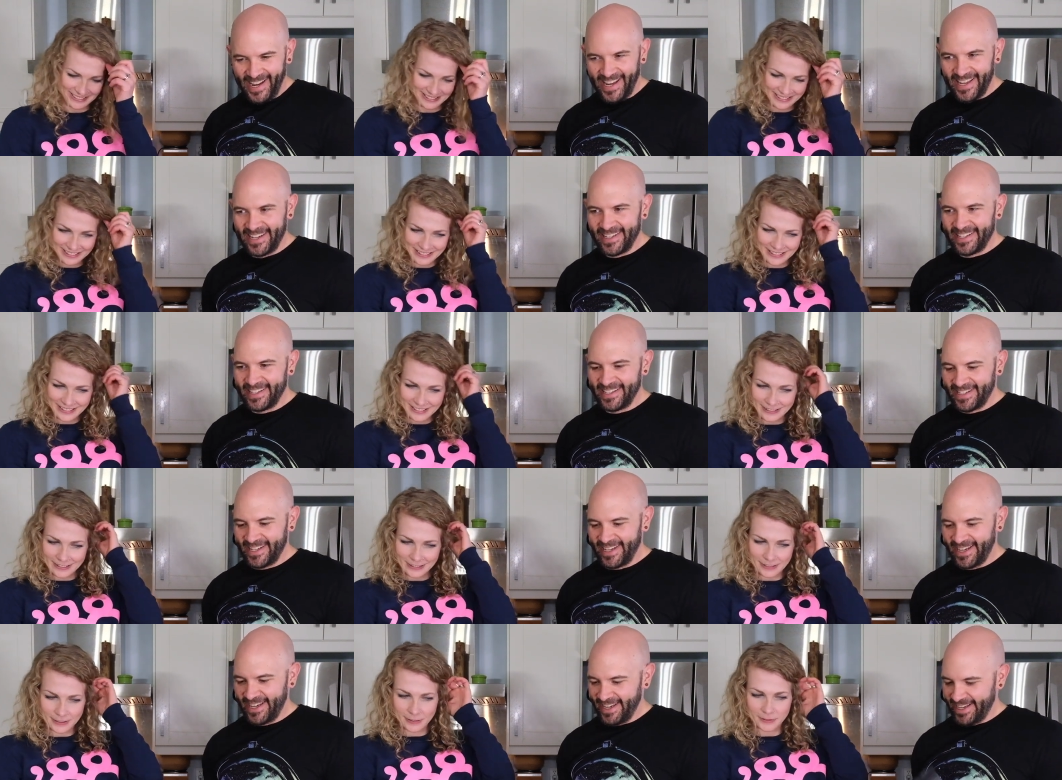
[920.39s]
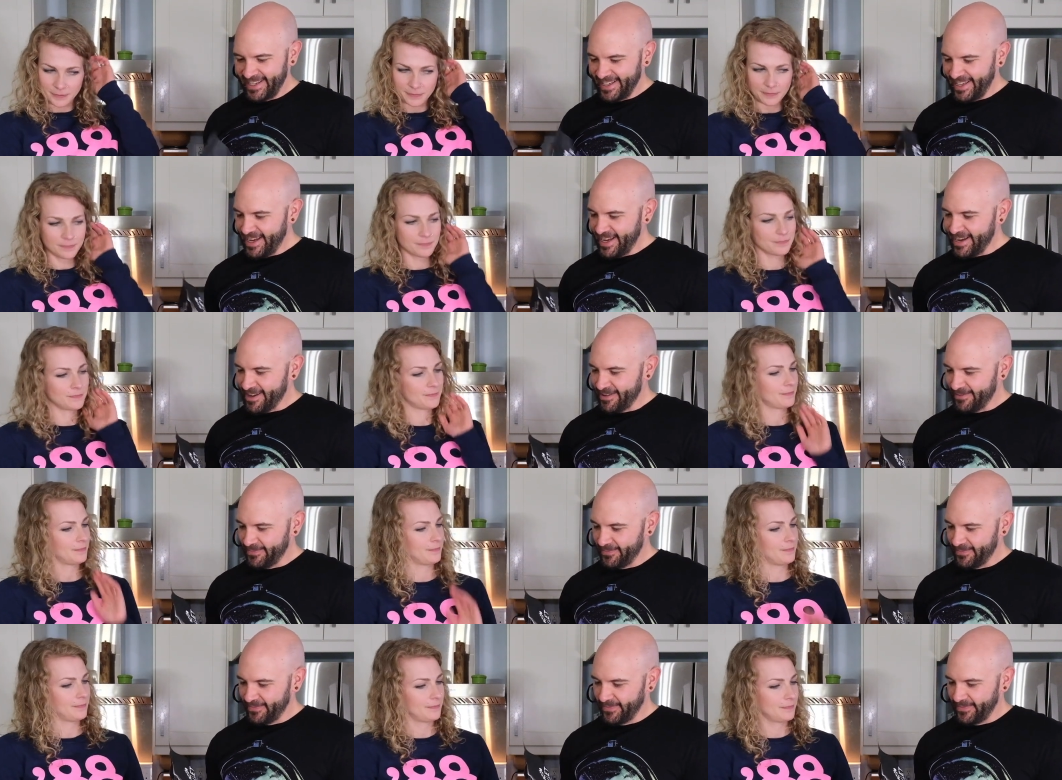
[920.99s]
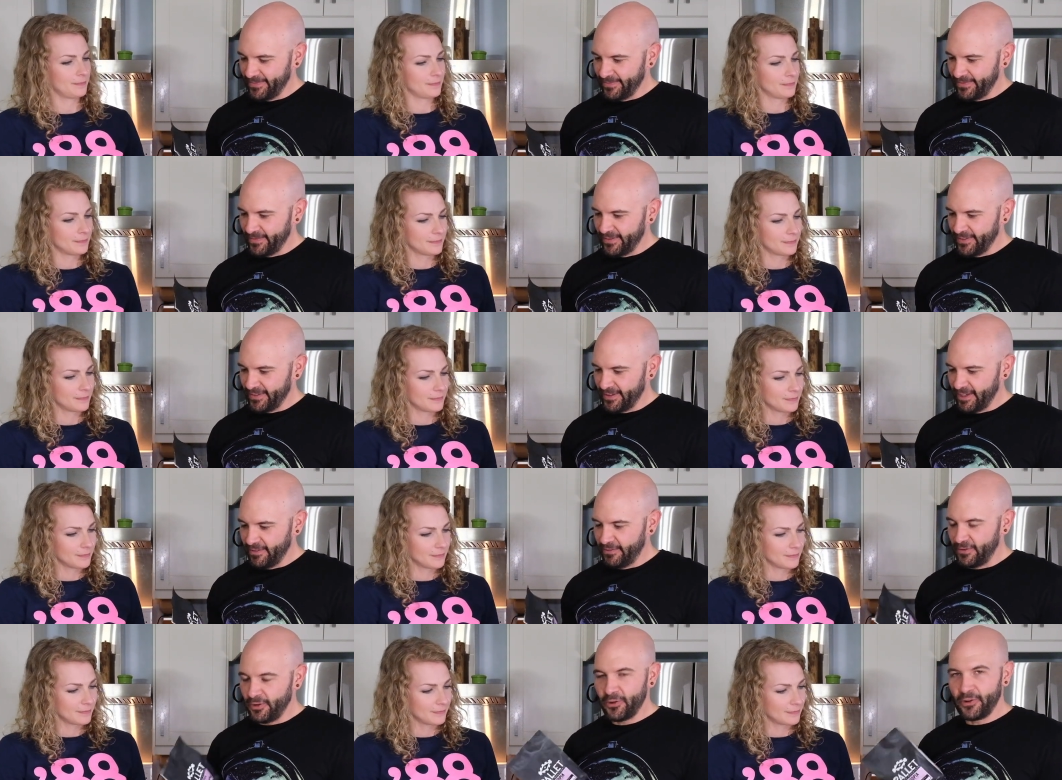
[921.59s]
Speaker 1: and uh, yeah,
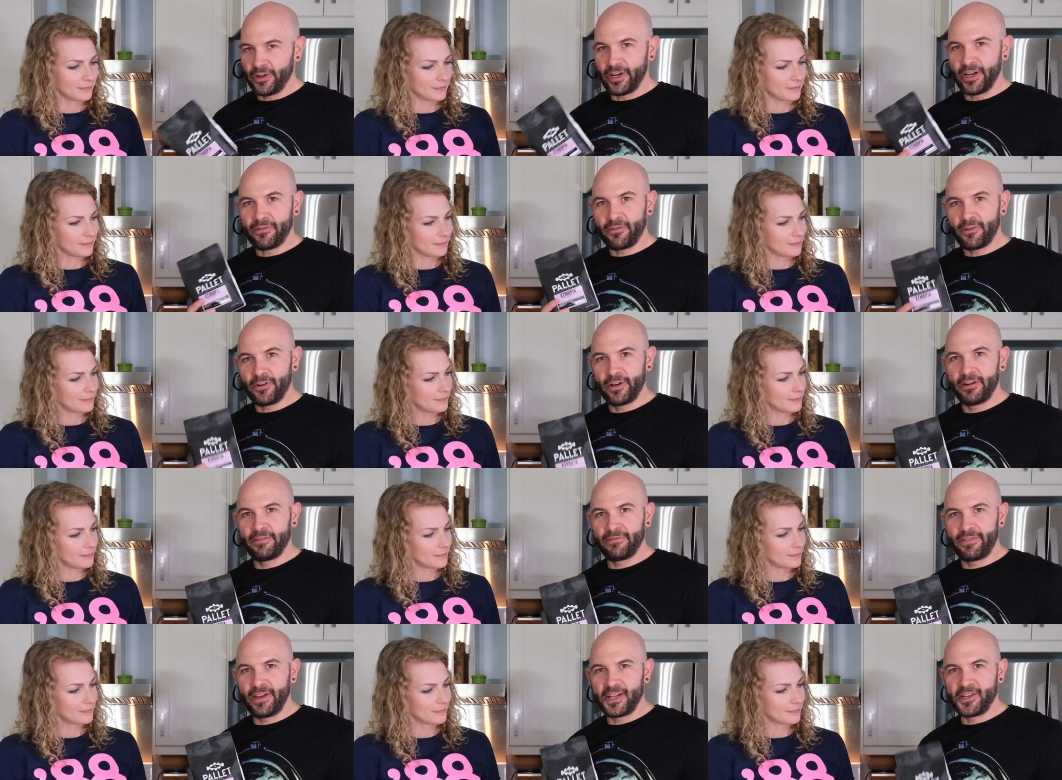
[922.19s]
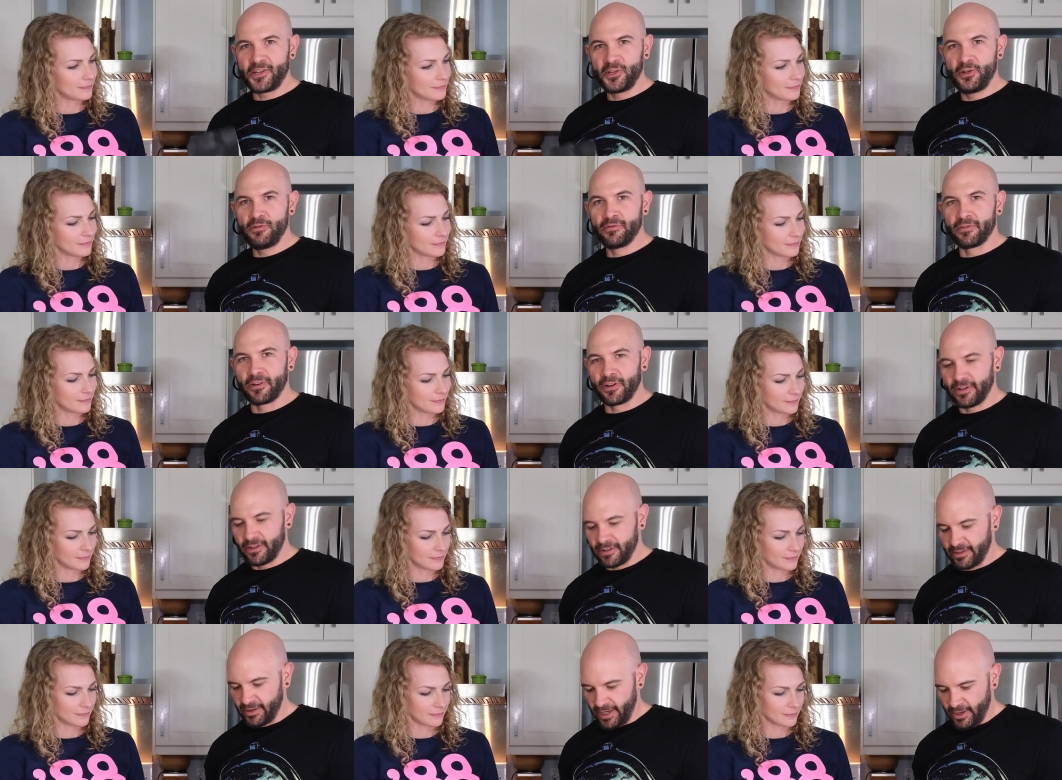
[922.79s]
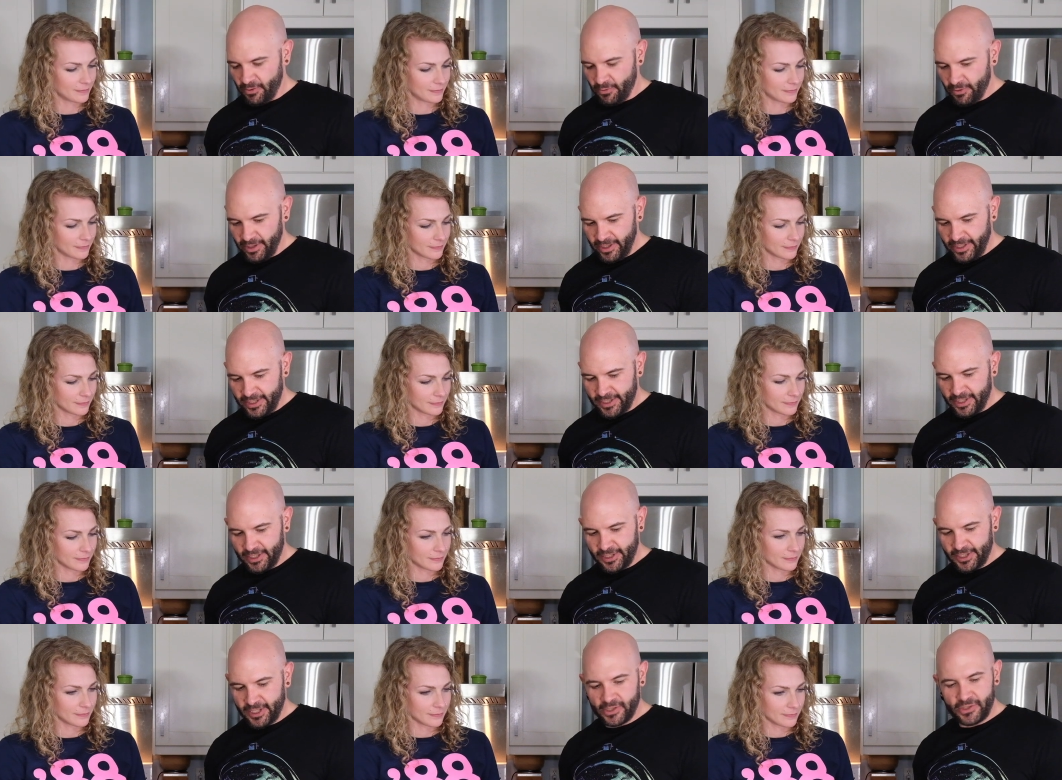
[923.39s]
if you're ever in Vancouver, I really
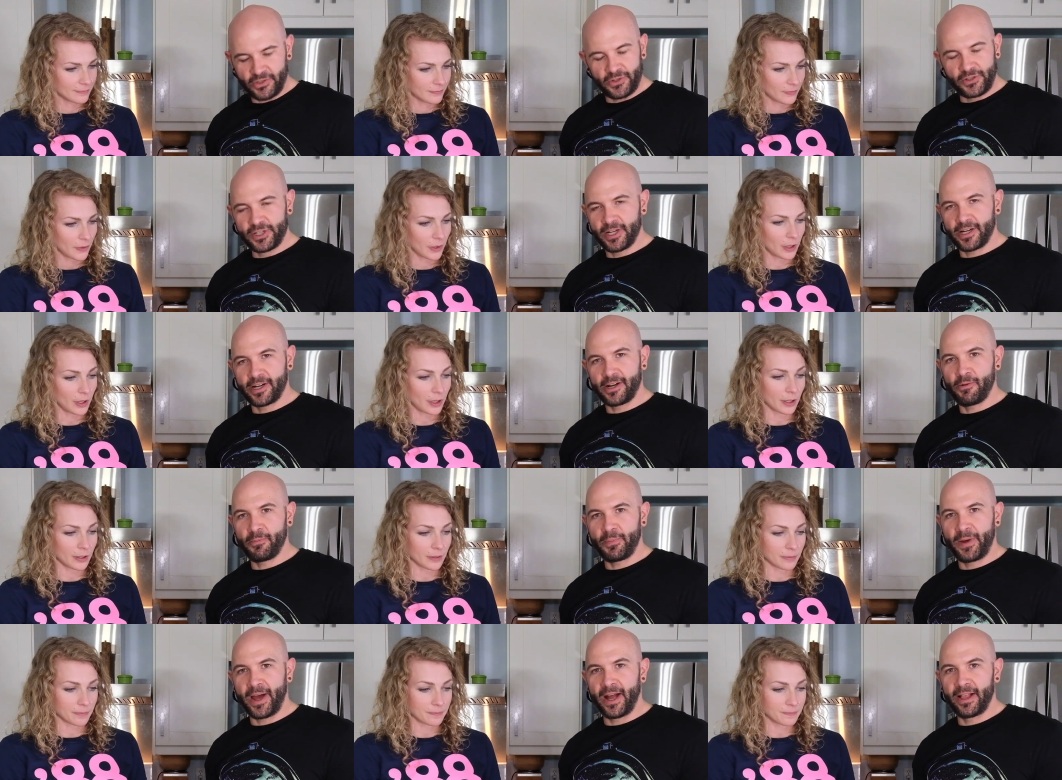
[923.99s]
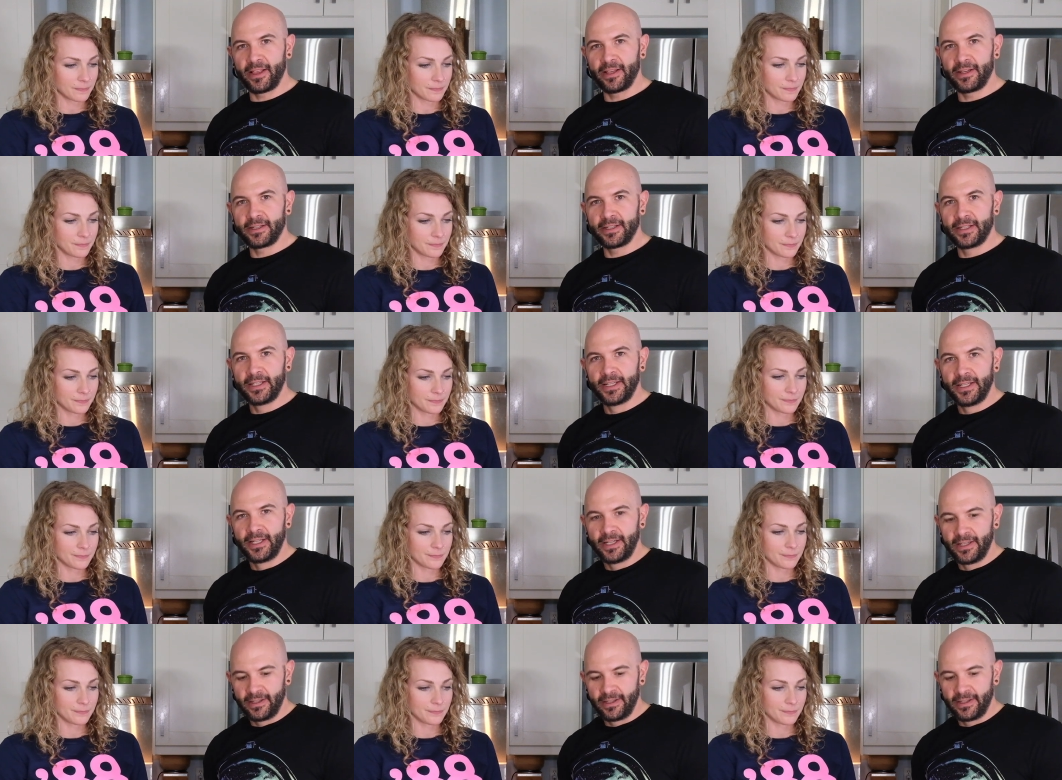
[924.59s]
suggest you check yeah. out Pallet.